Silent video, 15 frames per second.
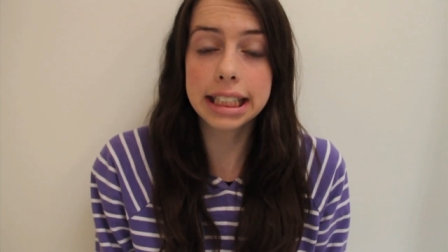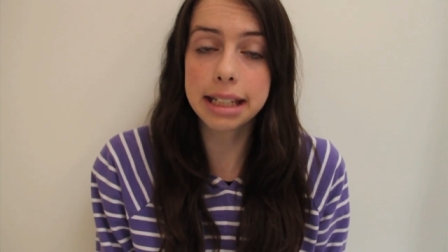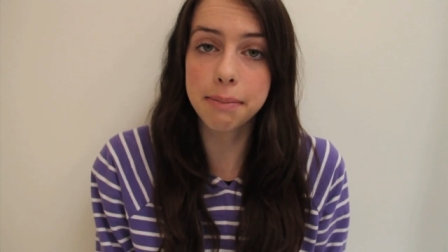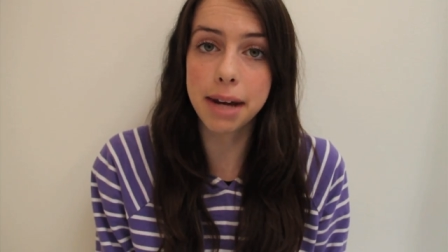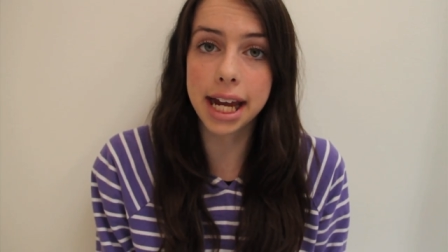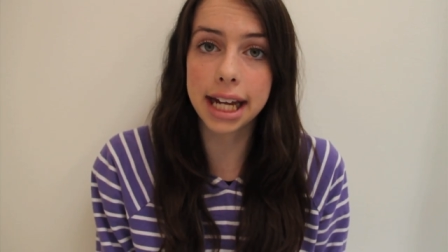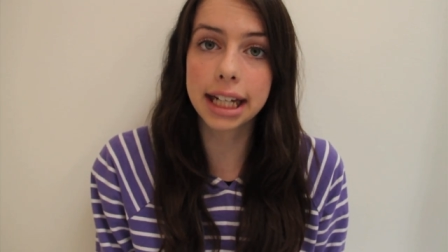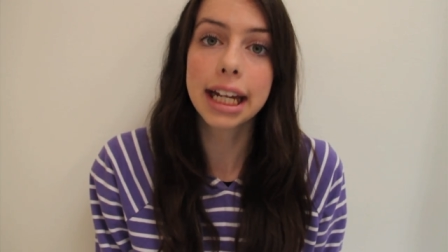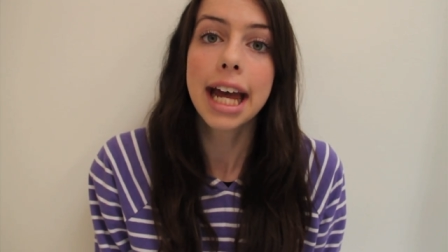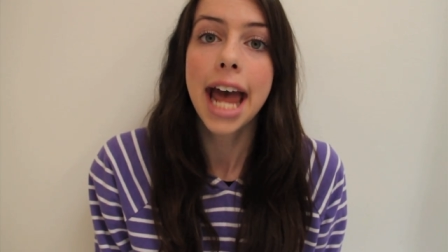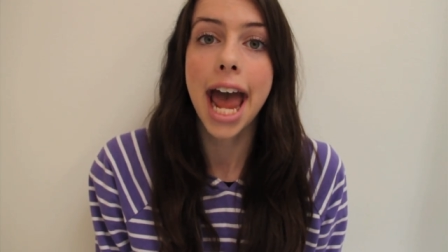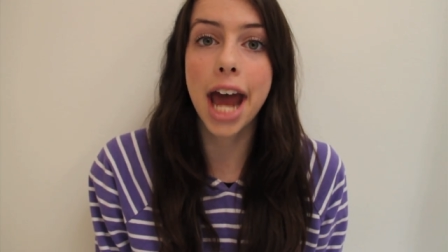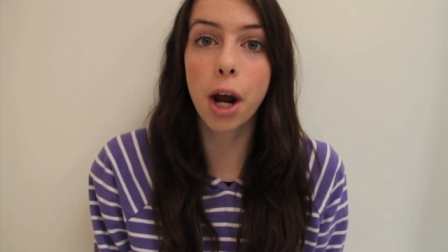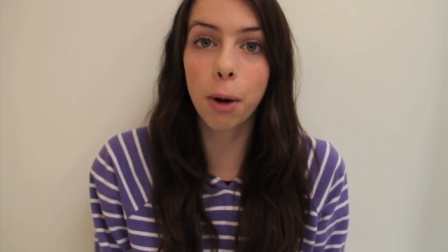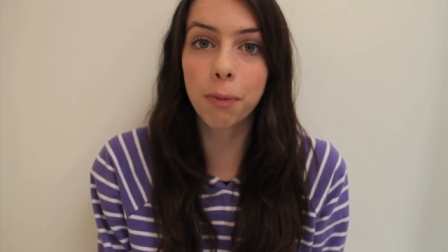to make,
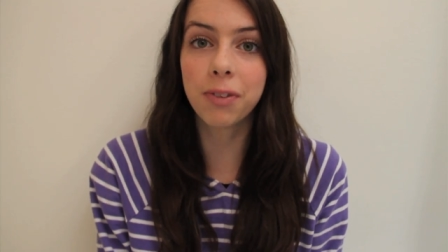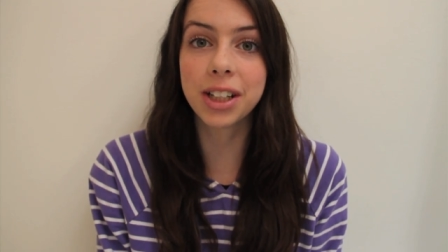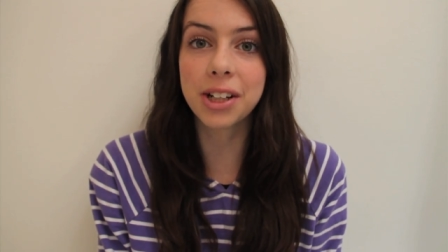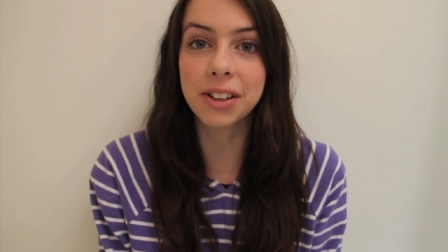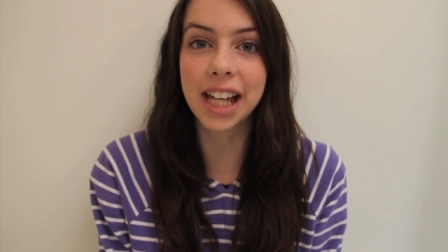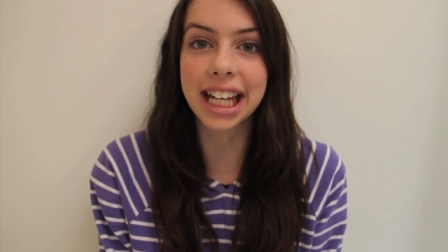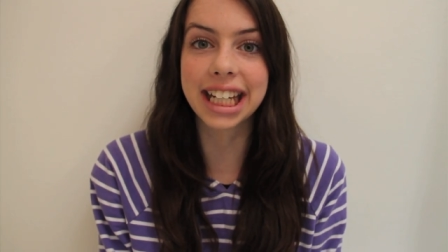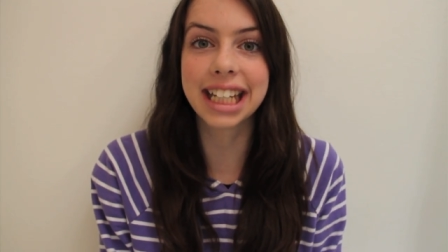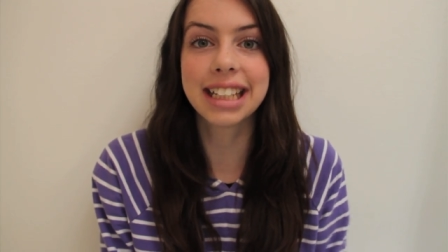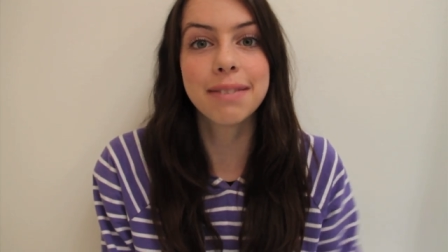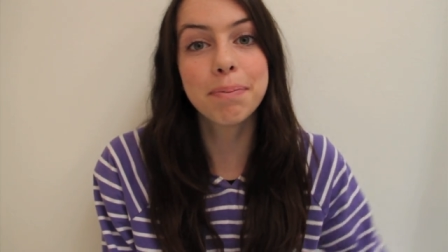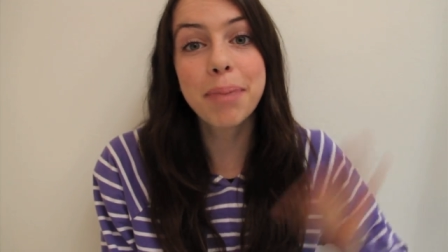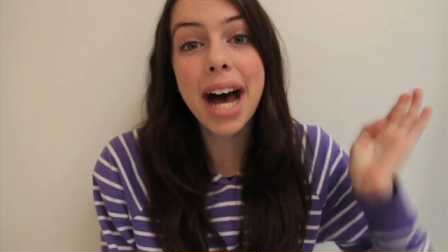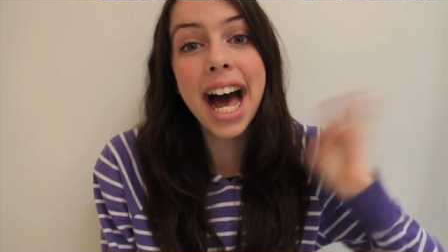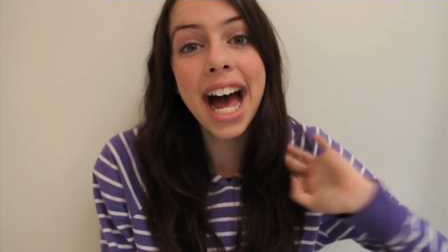and hopefully you like it.
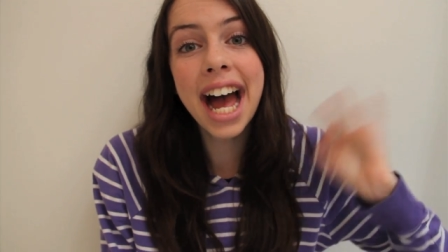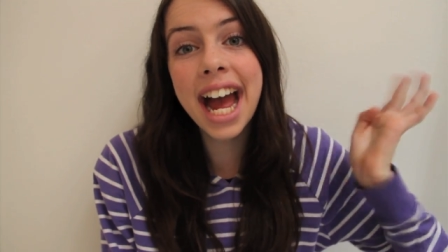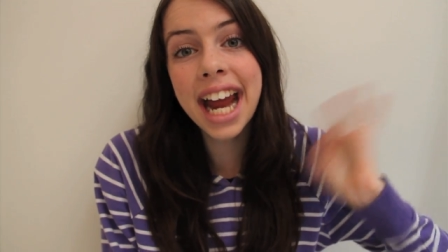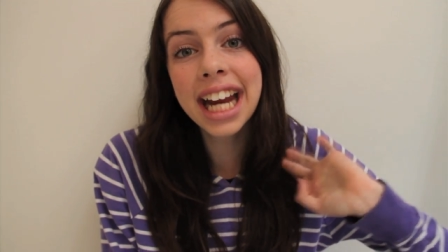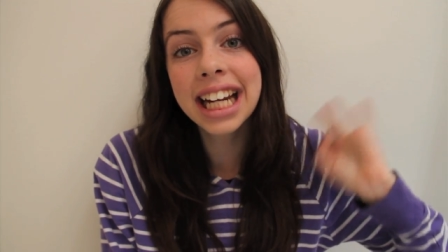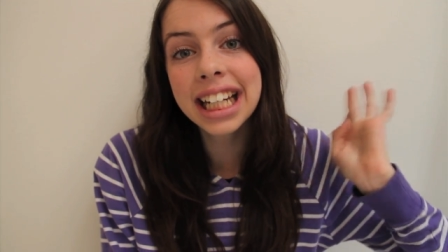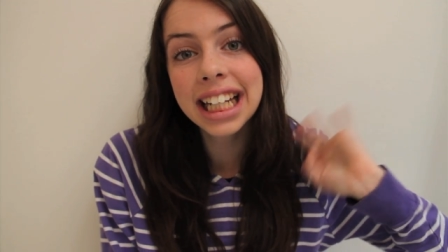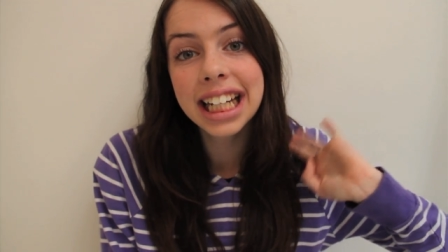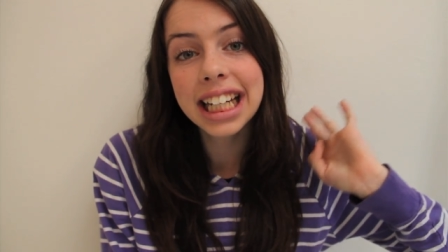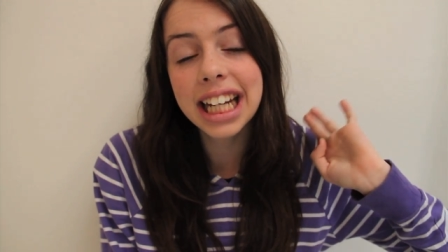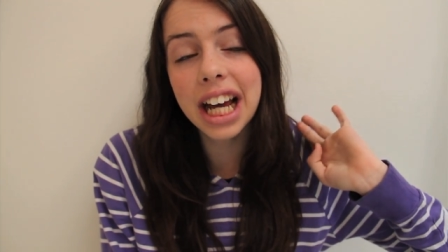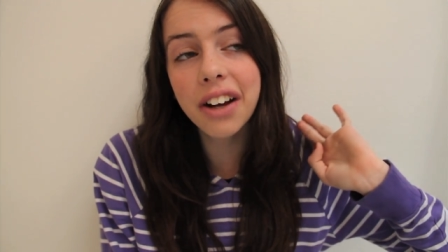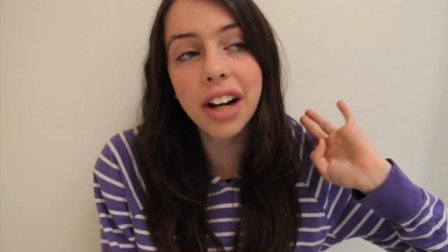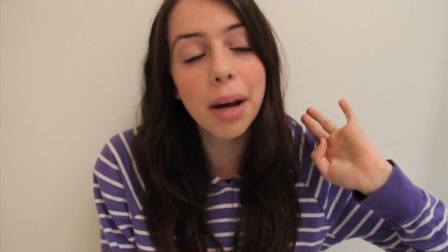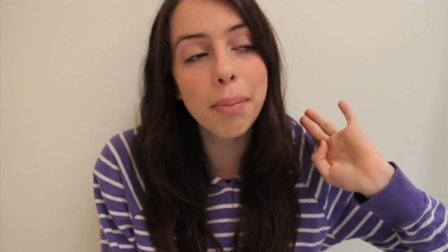Bye!
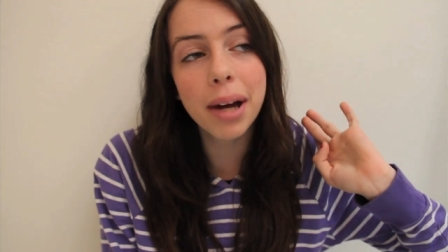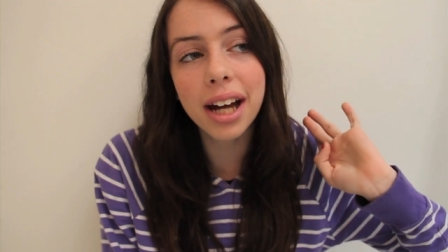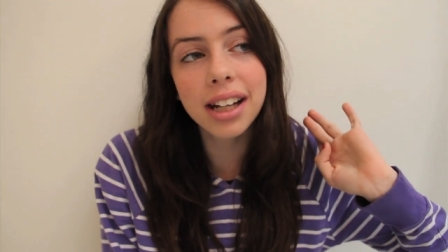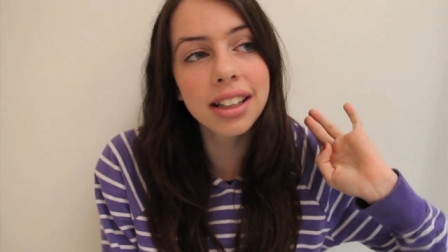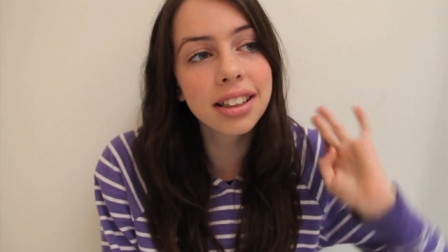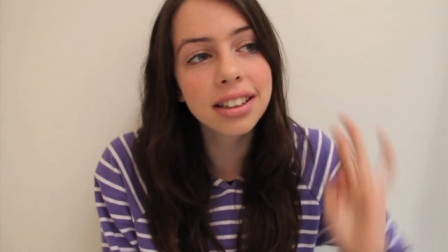No, not bye.